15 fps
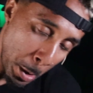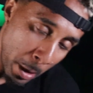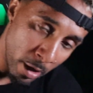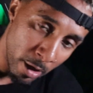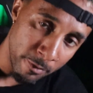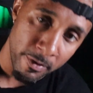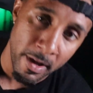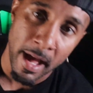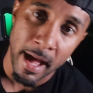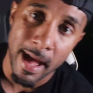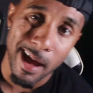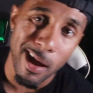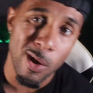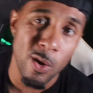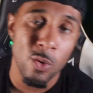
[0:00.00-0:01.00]
of
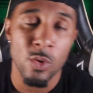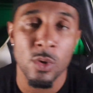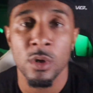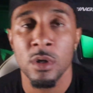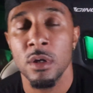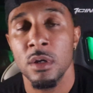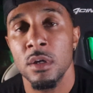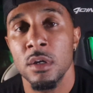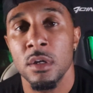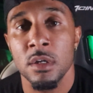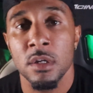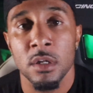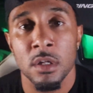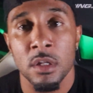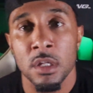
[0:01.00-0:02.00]
how
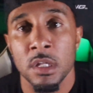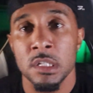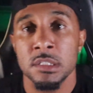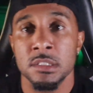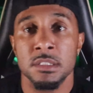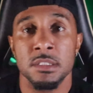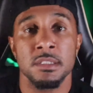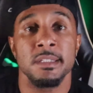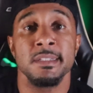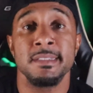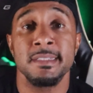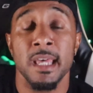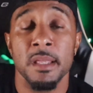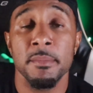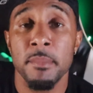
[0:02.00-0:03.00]
the
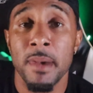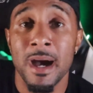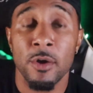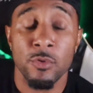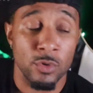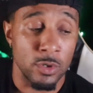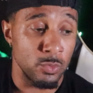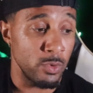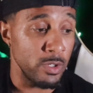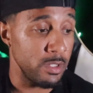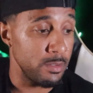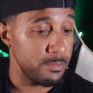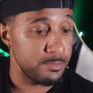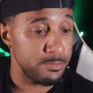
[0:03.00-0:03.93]
10-mile run went.